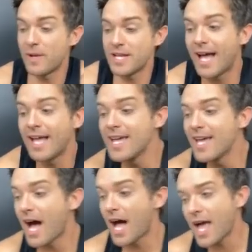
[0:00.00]
But yeah,
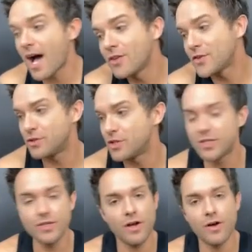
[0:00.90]
I also
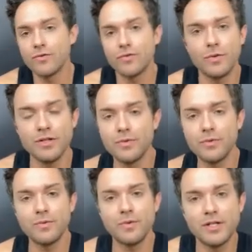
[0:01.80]
just, you know, when
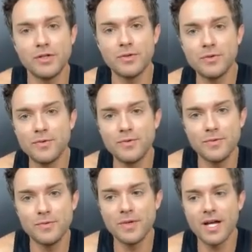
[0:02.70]
you
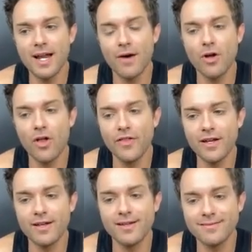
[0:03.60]
cut out all
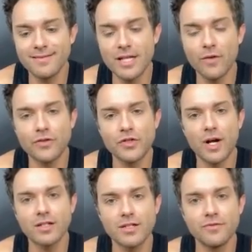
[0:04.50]
the
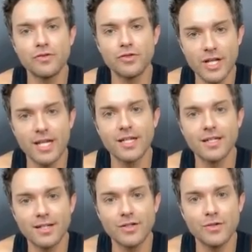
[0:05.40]
self-destructive shit
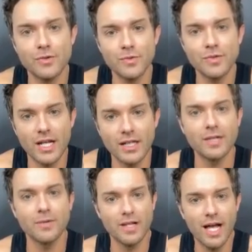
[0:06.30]
and you
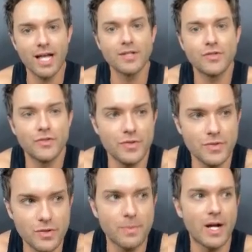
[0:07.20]
suddenly realize
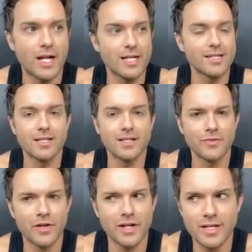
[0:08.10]
your body is this
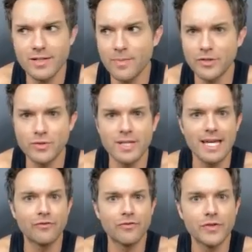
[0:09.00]
very special
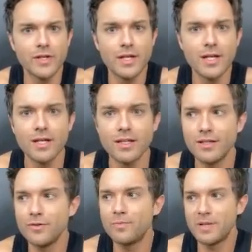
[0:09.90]
gift that
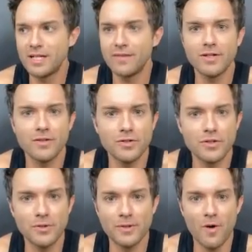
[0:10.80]
you've been given, and
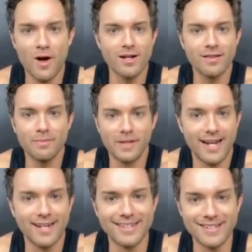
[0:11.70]
there's only one on the
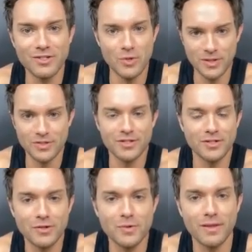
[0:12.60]
planet, and it's yours to
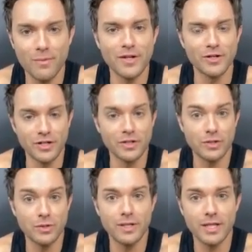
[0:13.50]
do with what you're going to
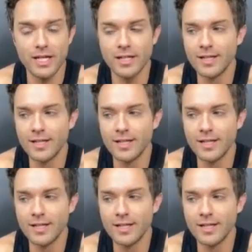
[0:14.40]
do with it.